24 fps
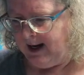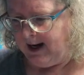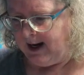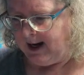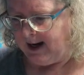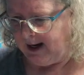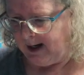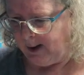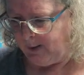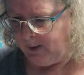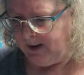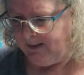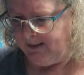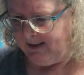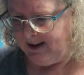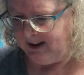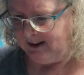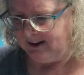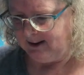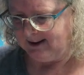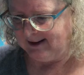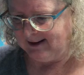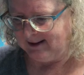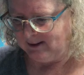Are we
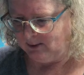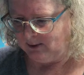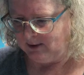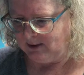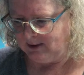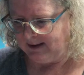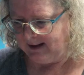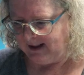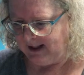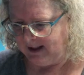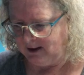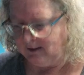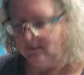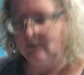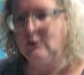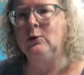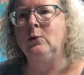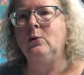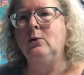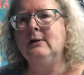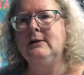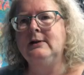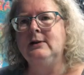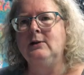meant to saunter out of
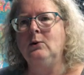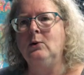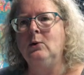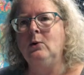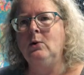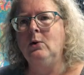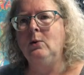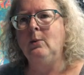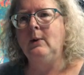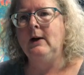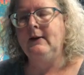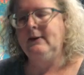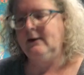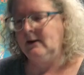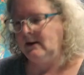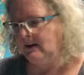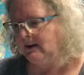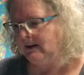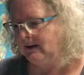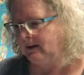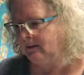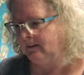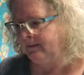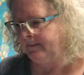doors in all
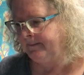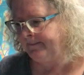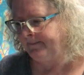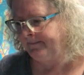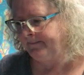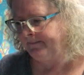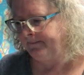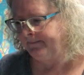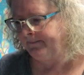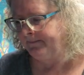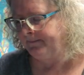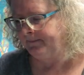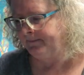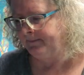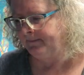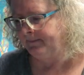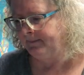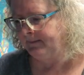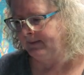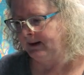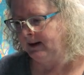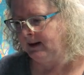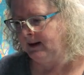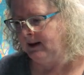weathers?
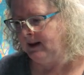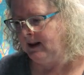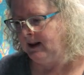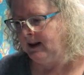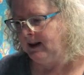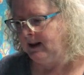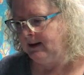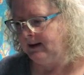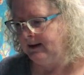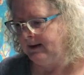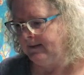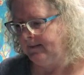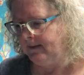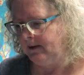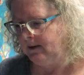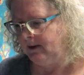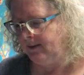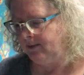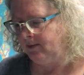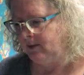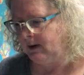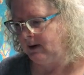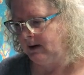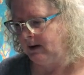It's very
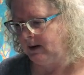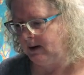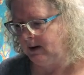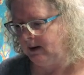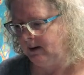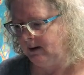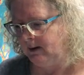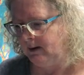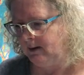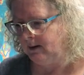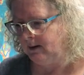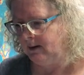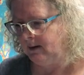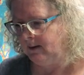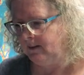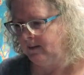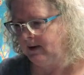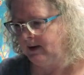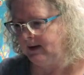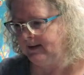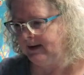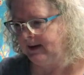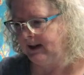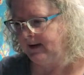pretty. But
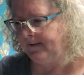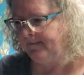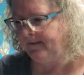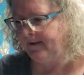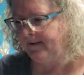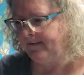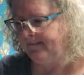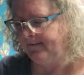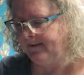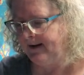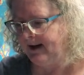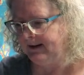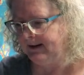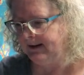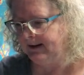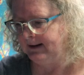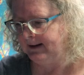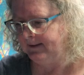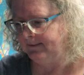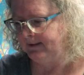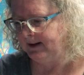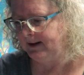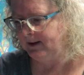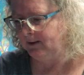I see, I found a
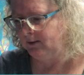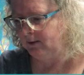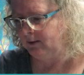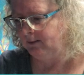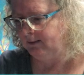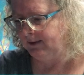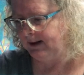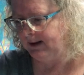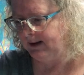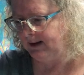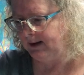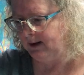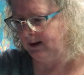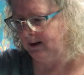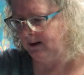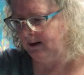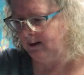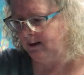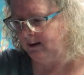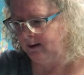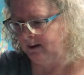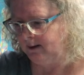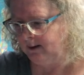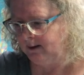lift here already.
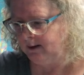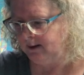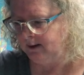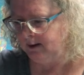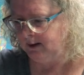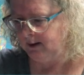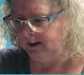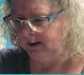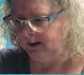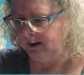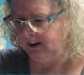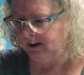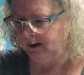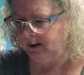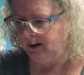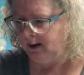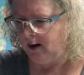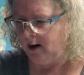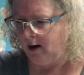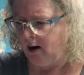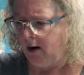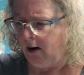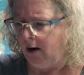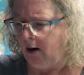
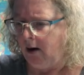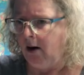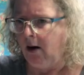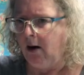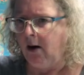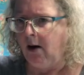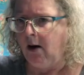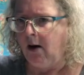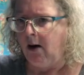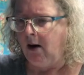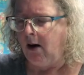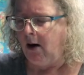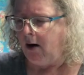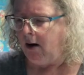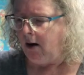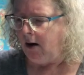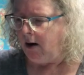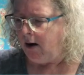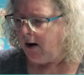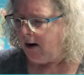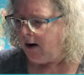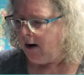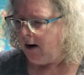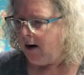
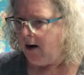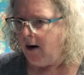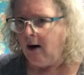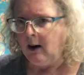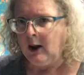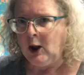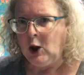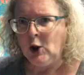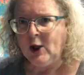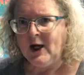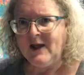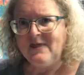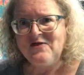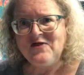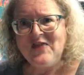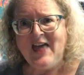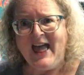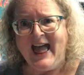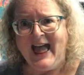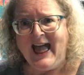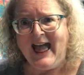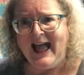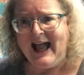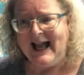Oh, look at
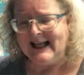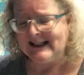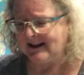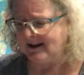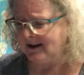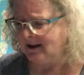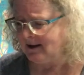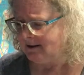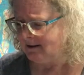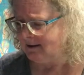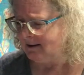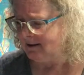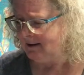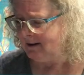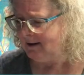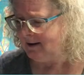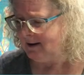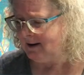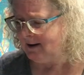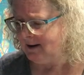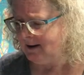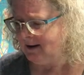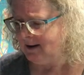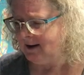that!
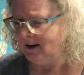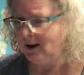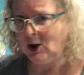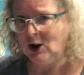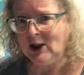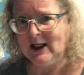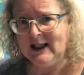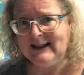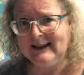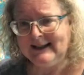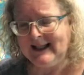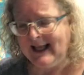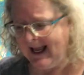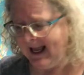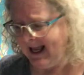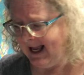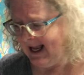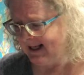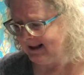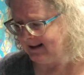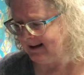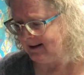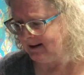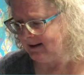Look at
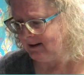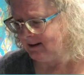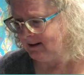that!